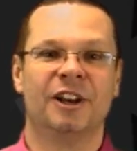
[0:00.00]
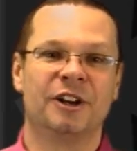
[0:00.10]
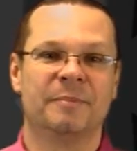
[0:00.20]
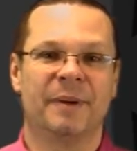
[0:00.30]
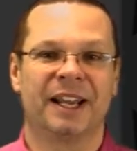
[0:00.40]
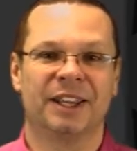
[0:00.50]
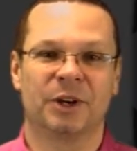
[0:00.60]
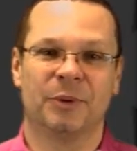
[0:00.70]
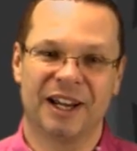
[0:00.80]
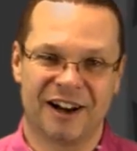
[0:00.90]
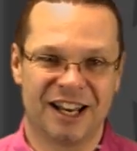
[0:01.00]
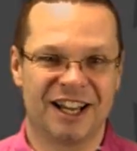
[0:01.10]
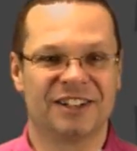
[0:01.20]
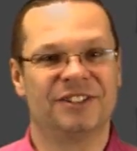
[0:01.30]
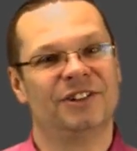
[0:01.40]
looking back at the queer
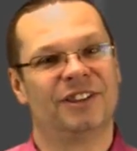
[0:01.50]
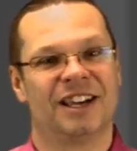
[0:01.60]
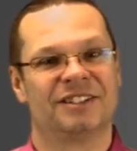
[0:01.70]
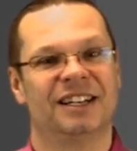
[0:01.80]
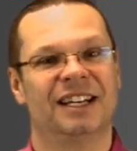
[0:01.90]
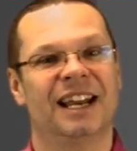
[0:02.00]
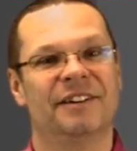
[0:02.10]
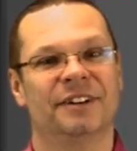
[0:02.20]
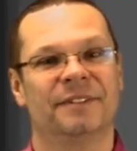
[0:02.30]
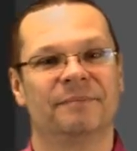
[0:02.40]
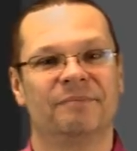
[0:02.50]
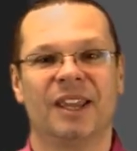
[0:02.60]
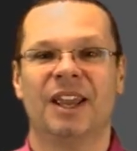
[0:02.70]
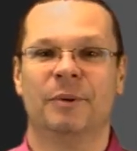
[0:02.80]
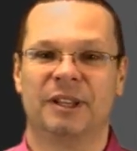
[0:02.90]
highlights of 2011,
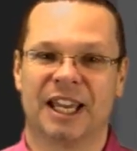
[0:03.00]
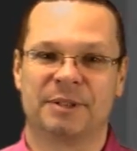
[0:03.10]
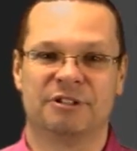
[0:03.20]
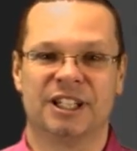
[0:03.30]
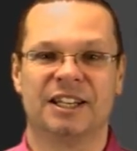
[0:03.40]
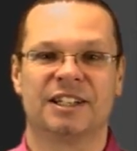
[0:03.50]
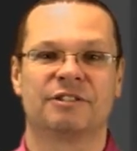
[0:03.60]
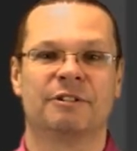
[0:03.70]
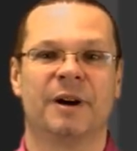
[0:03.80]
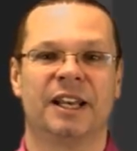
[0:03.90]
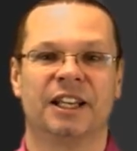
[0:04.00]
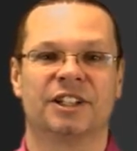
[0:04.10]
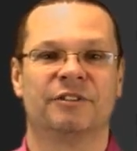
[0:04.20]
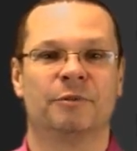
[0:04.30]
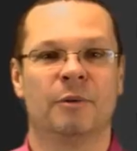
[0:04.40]
with guest presenters reminding
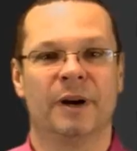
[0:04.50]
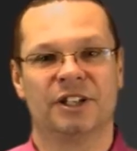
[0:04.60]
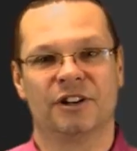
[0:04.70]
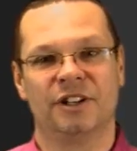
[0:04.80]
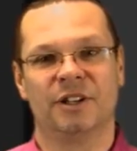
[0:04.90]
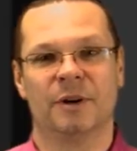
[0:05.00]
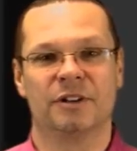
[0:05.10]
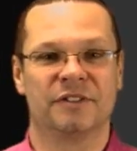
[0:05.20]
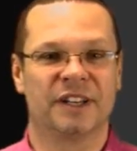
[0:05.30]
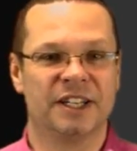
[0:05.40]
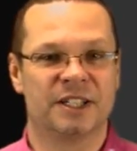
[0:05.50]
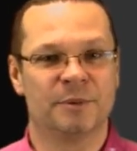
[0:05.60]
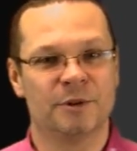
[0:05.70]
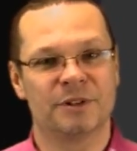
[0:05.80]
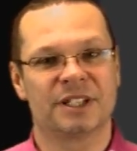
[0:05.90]
us of what went on in the worlds of gay
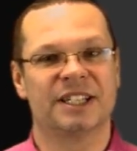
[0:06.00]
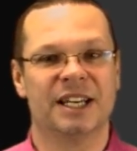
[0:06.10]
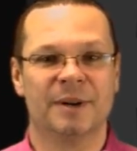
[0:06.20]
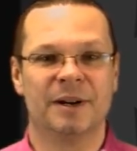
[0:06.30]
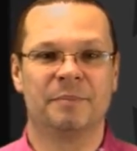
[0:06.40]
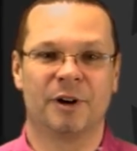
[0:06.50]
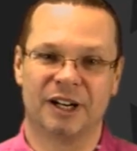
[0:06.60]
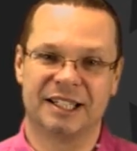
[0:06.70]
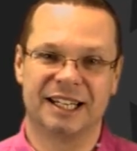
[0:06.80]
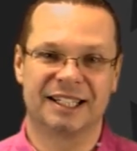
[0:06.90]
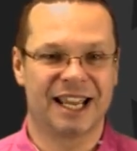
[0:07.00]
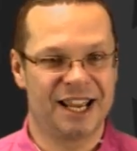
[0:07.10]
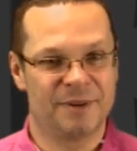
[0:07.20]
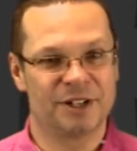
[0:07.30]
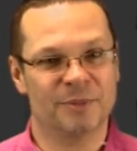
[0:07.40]
sport, cinema, politics
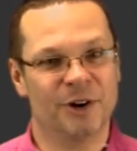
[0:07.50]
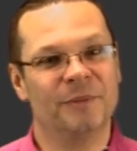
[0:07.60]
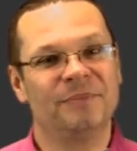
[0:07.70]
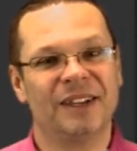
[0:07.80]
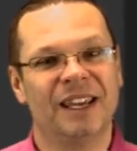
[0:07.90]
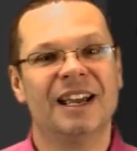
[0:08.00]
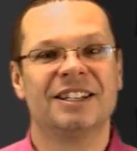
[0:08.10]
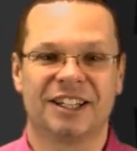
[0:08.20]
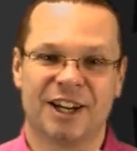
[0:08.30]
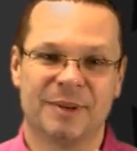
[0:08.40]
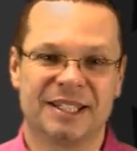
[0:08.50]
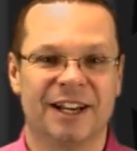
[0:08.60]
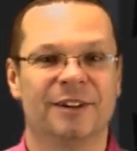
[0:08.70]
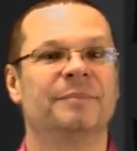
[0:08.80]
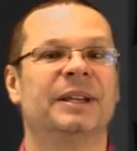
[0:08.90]
and much more. So don't miss
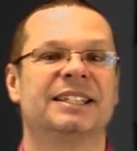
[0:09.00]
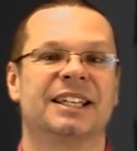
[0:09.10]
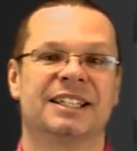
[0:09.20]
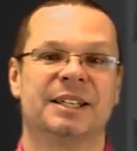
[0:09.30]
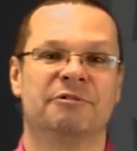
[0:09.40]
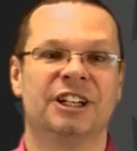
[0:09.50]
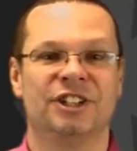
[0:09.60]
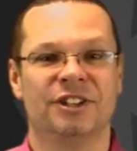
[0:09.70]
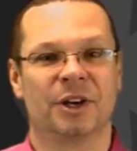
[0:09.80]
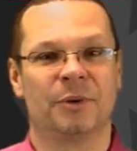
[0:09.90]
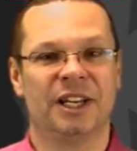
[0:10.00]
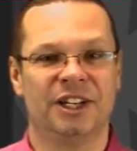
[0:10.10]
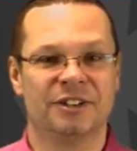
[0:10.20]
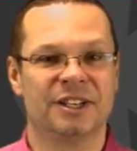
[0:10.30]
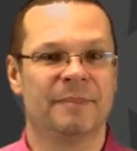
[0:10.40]
out. Pinksixty brings you the queer
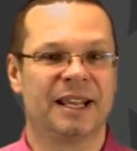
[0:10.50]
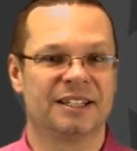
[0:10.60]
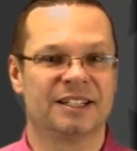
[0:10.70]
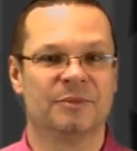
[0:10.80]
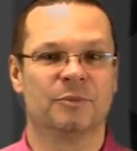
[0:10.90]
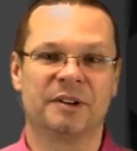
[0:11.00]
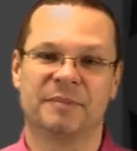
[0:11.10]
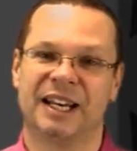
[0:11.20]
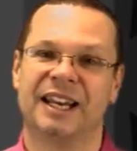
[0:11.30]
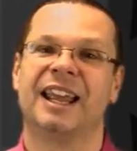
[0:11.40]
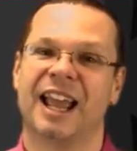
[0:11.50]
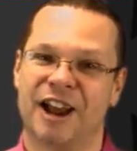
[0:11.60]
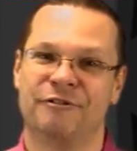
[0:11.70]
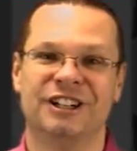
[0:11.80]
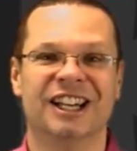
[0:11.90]
news that matters in 1 minute
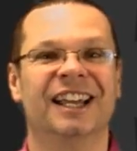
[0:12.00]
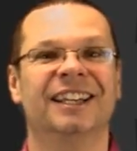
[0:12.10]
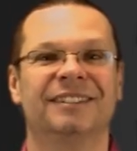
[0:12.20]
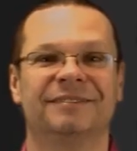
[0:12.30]
every day.